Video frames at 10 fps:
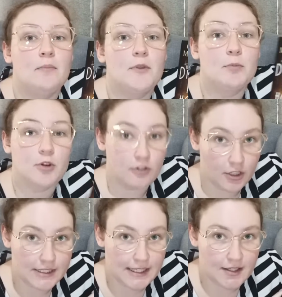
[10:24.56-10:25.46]
the Book
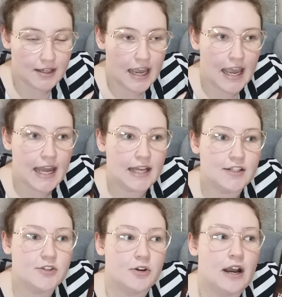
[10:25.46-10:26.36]
Grocer,
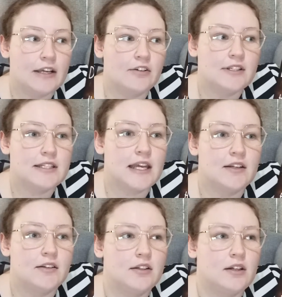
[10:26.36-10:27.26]
and so I got sent
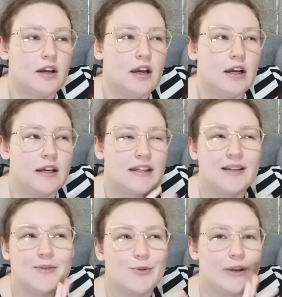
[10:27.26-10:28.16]
I think
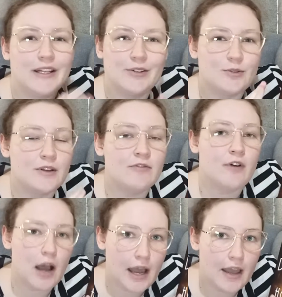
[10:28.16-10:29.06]
it was 20 or
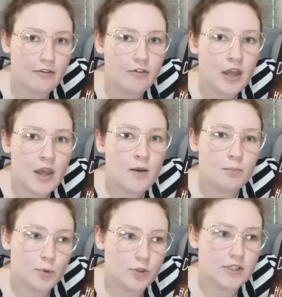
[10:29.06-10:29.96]
25
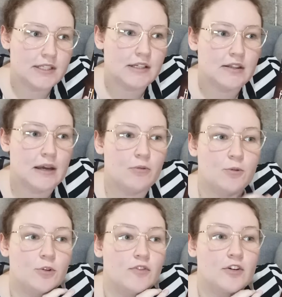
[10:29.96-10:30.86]
books that were
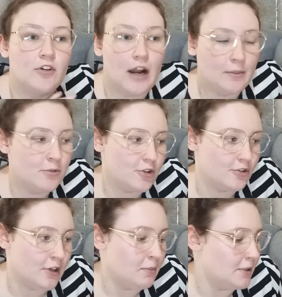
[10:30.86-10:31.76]
all of the crime
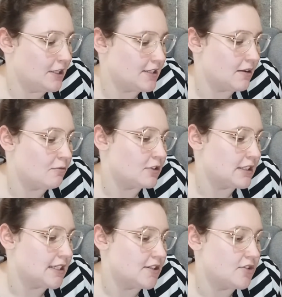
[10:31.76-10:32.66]
genre, because I
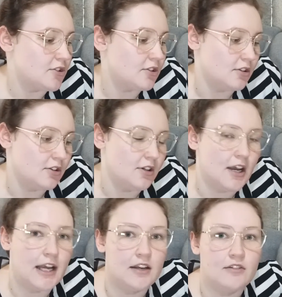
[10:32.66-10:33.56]
wanted to
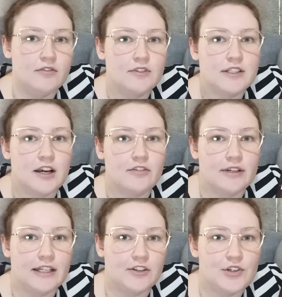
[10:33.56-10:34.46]
kind of start
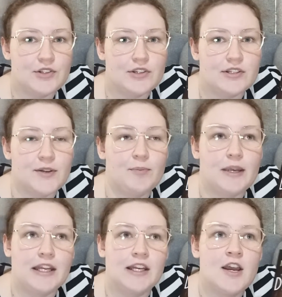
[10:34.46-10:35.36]
reading those, because I've
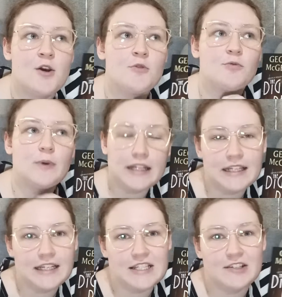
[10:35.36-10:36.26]
been
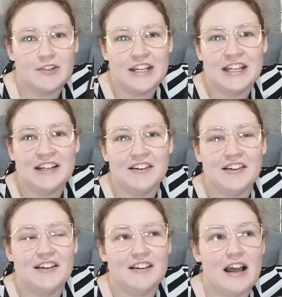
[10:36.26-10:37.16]
really into reading
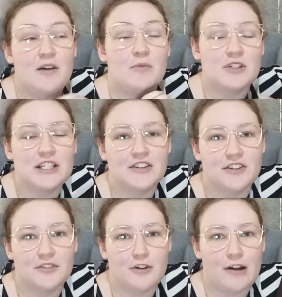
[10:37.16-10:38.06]
watching a
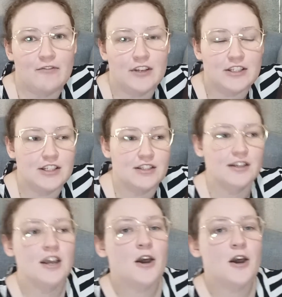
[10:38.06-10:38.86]
lot of crime fiction,